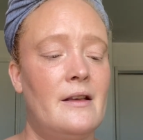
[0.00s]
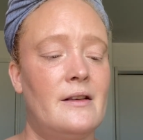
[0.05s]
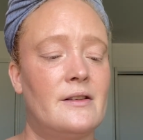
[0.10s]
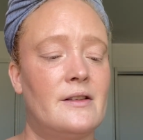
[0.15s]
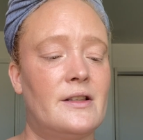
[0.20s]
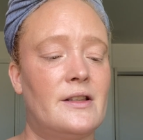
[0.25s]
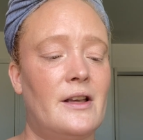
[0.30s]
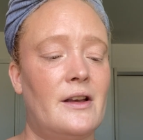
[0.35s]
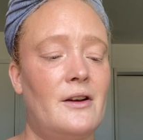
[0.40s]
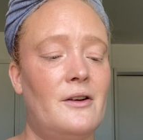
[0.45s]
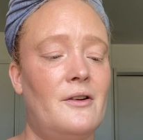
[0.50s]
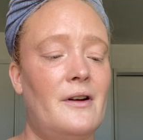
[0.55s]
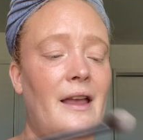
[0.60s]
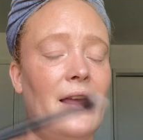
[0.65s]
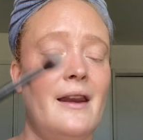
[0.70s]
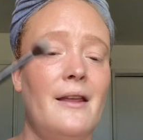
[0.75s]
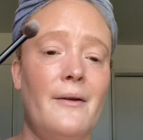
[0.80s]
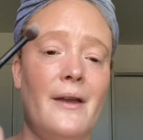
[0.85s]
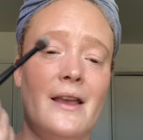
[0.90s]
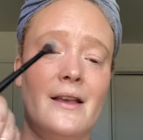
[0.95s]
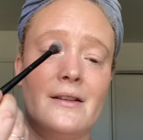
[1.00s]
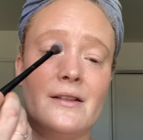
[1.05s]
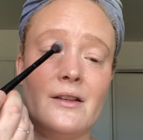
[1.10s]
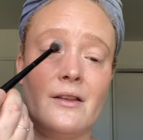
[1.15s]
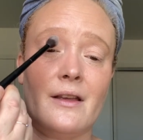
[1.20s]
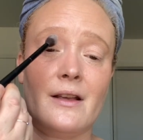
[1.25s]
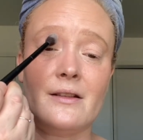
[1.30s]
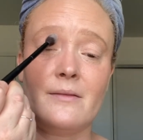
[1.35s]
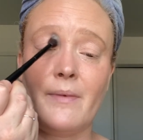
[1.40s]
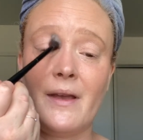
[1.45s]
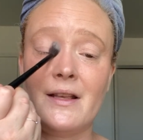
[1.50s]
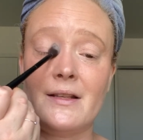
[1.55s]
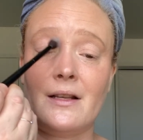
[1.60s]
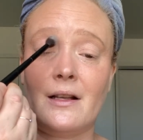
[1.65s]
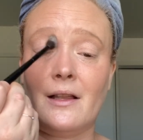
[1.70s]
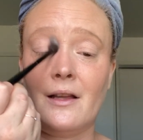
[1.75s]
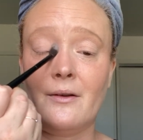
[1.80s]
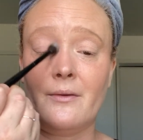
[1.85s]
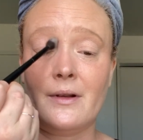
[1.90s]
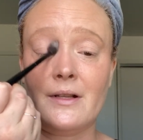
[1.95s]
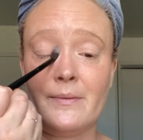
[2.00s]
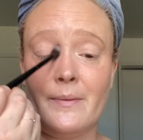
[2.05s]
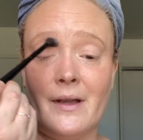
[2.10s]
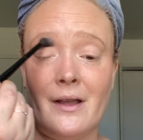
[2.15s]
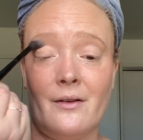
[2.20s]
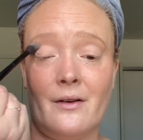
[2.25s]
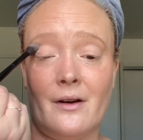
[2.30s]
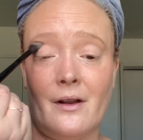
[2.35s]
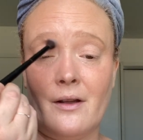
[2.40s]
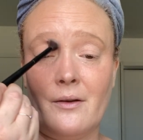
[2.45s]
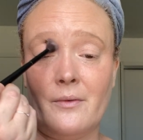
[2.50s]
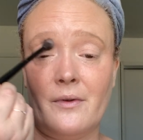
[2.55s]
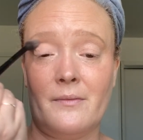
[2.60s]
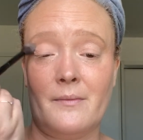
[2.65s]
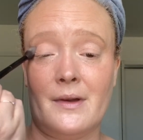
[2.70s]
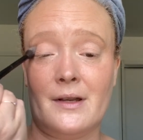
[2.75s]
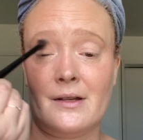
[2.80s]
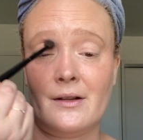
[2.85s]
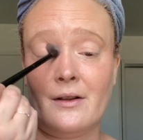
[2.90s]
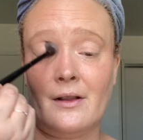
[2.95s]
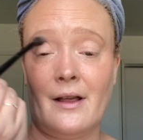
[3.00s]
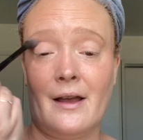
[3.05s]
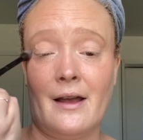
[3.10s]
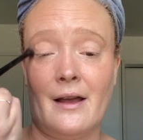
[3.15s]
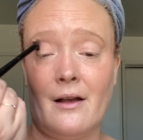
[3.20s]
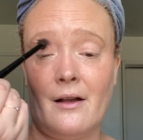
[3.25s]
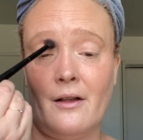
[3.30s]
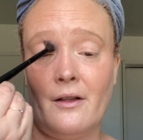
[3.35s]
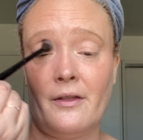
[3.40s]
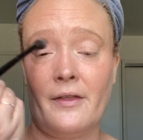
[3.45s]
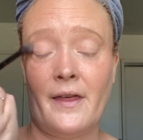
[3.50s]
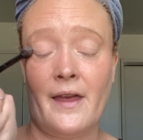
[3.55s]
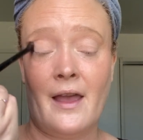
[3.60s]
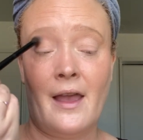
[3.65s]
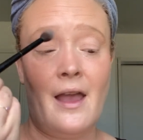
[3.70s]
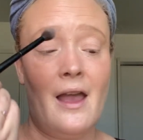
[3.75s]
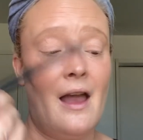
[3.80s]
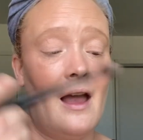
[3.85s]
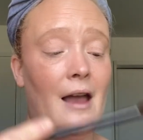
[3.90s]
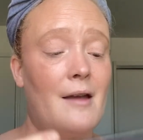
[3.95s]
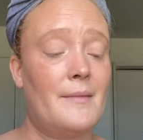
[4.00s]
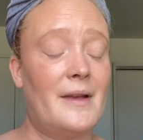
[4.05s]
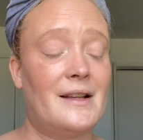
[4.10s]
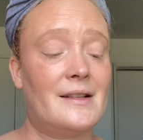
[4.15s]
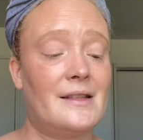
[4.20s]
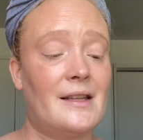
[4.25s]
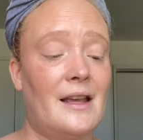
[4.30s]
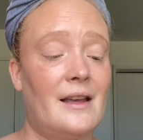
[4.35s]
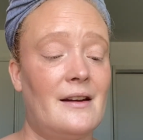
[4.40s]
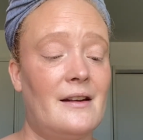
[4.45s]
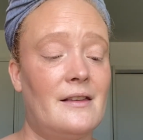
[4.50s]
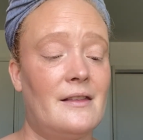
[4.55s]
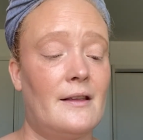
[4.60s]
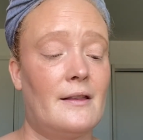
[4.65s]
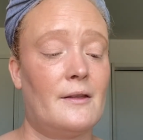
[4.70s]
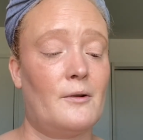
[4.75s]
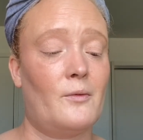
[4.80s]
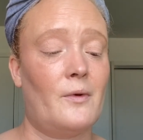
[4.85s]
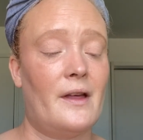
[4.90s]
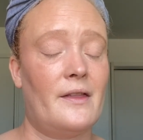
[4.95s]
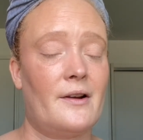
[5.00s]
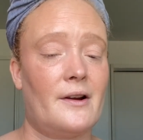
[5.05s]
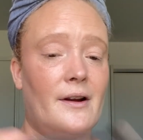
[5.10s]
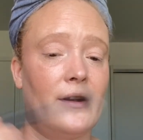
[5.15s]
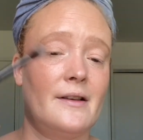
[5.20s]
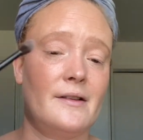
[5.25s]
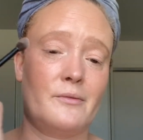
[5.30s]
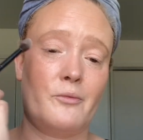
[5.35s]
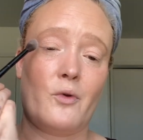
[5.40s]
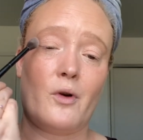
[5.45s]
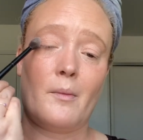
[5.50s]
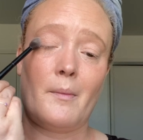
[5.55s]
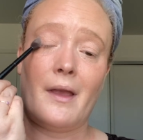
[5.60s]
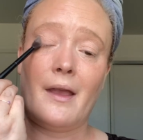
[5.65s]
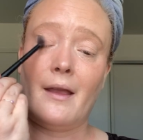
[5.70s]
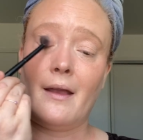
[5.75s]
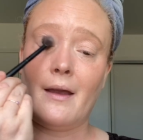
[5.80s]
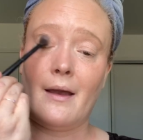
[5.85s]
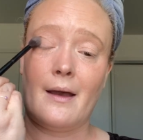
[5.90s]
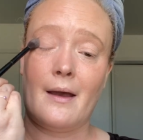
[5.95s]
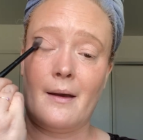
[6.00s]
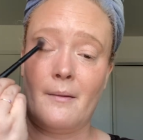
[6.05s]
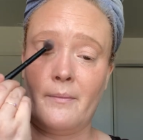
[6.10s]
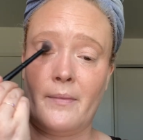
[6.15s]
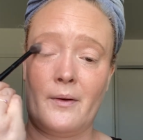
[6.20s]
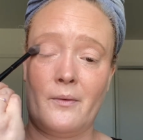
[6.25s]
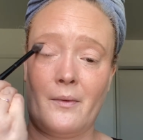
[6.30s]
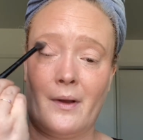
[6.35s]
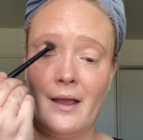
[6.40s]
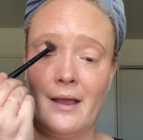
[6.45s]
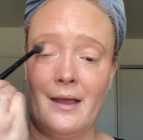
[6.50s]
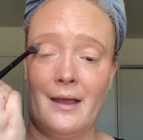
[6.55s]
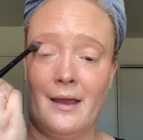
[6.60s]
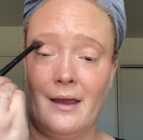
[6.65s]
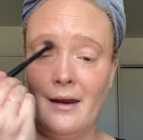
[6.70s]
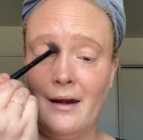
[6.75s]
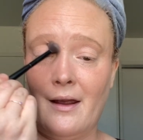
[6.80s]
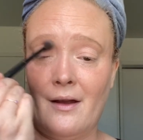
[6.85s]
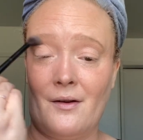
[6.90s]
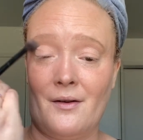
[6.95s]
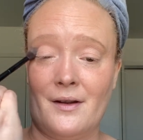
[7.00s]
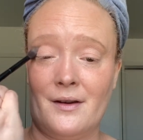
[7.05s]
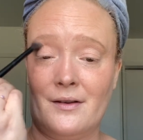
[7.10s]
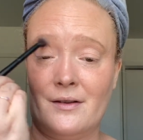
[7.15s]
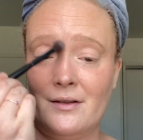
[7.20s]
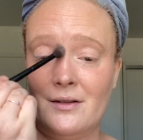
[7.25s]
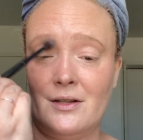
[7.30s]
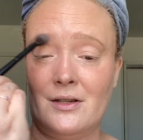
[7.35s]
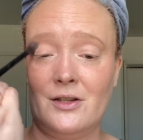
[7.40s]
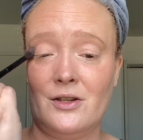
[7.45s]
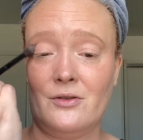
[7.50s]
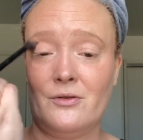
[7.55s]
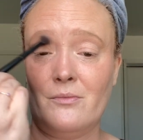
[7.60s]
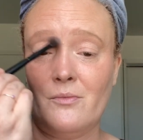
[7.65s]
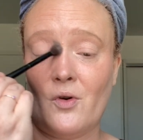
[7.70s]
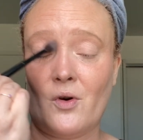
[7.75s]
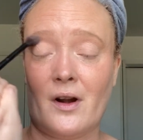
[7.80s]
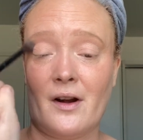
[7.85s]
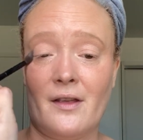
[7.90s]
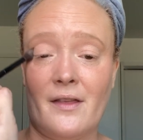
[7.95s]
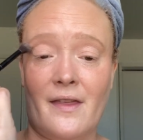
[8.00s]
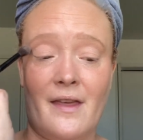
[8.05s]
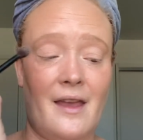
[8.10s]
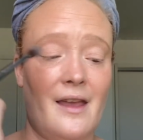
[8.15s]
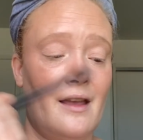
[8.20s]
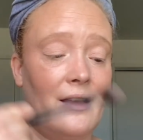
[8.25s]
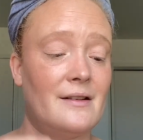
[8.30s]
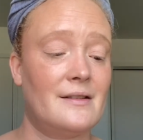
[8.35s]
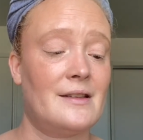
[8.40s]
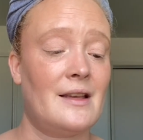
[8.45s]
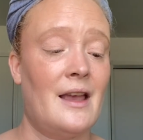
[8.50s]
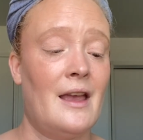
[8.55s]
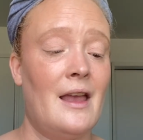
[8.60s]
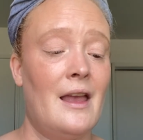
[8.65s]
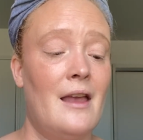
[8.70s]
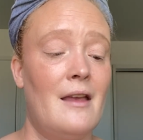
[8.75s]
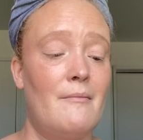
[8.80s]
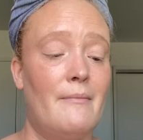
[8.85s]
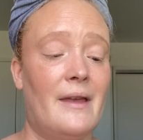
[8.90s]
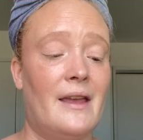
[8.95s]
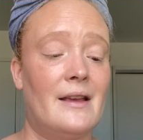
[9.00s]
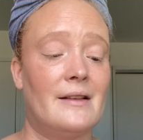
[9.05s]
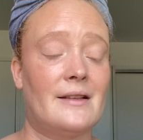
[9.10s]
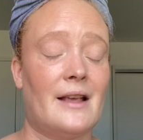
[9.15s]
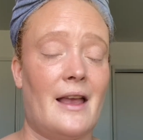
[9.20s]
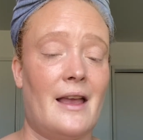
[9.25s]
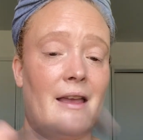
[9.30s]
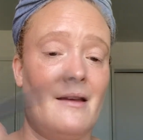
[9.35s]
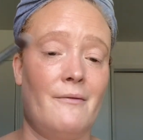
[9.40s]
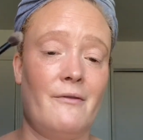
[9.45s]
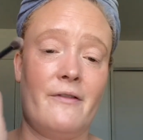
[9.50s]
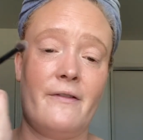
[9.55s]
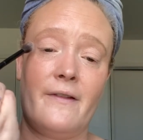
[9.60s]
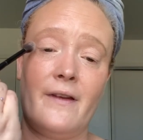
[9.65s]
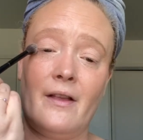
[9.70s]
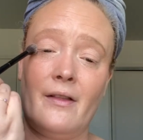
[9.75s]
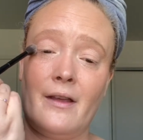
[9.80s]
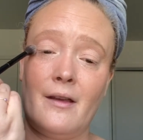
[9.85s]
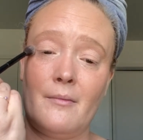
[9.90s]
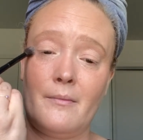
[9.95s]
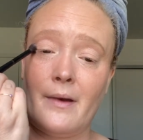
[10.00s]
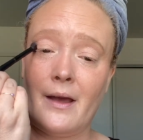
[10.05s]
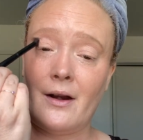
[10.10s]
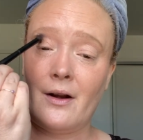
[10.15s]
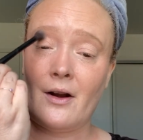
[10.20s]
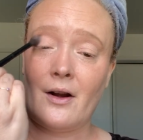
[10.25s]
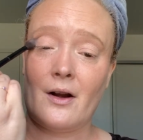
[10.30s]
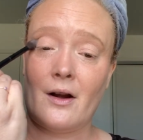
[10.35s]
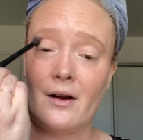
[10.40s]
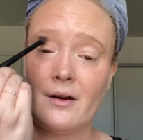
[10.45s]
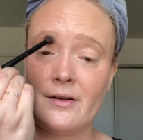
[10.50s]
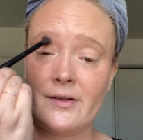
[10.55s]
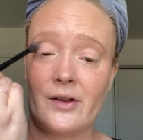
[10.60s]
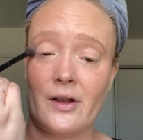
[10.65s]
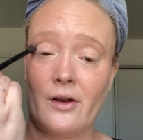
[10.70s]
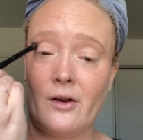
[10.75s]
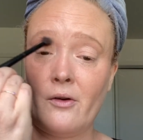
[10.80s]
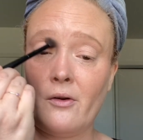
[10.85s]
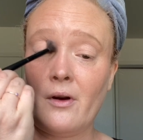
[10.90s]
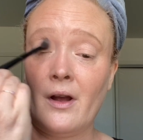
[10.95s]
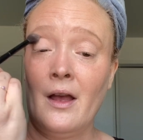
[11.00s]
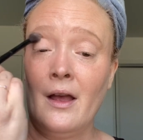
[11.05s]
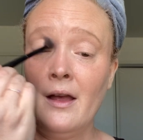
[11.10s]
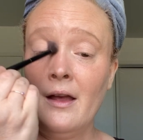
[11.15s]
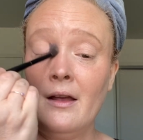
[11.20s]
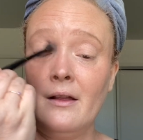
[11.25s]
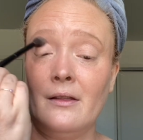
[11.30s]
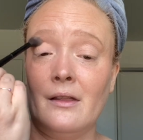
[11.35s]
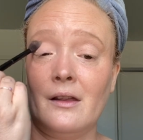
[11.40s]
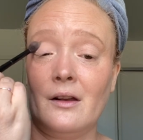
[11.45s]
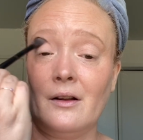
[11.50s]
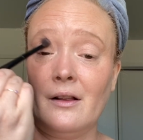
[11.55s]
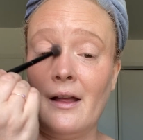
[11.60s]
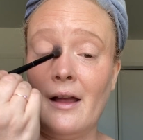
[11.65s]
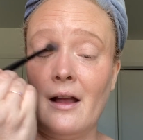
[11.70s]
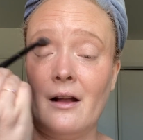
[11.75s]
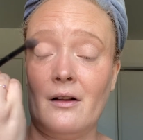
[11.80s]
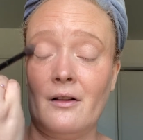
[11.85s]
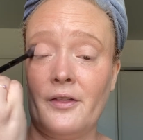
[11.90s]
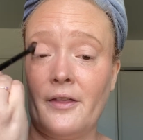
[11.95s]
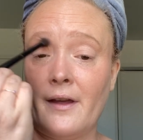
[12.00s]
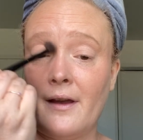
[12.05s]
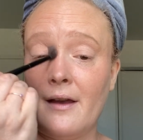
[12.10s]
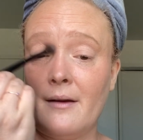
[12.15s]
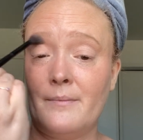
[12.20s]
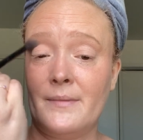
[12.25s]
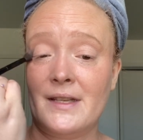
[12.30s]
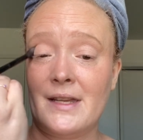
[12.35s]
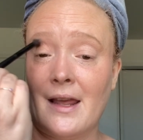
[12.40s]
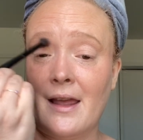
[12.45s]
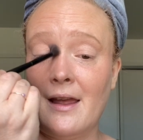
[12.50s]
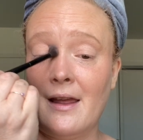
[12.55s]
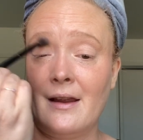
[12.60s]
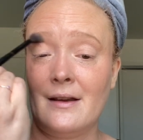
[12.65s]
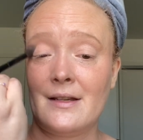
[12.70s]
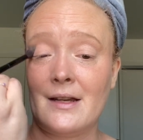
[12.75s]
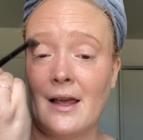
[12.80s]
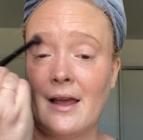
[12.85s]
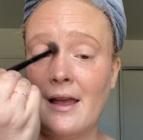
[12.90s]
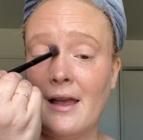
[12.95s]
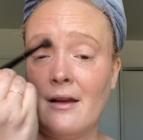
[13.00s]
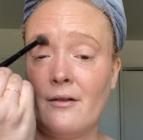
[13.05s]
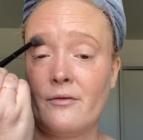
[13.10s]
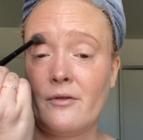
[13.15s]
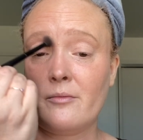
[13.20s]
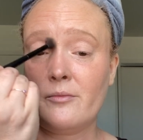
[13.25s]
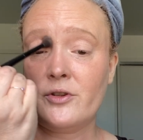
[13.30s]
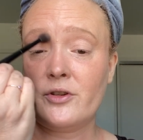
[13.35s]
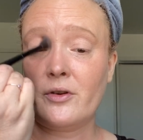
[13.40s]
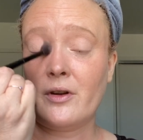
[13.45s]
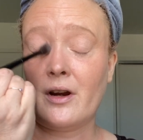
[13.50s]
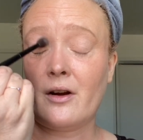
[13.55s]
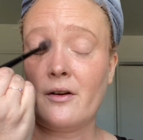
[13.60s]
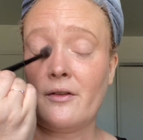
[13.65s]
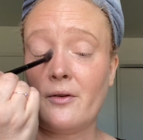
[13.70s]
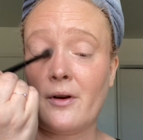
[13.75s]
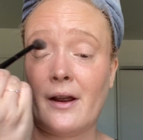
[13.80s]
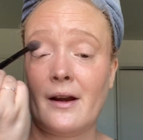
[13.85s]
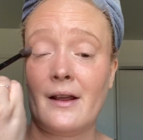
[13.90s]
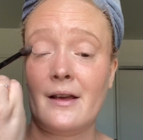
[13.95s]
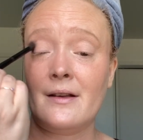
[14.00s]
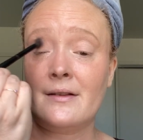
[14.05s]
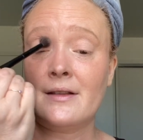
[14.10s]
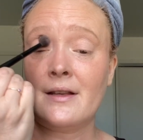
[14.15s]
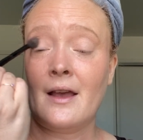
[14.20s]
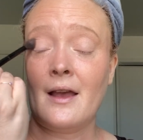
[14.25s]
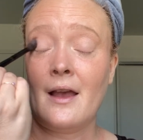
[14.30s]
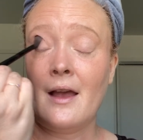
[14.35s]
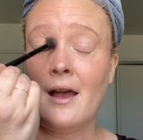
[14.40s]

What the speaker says: So anyways, so that's basically what's been going on with mental health. I'm excited that the weather is warming up and we can get out and do more things because I am feeling better. So little health update. I have rheumatoid arthritis.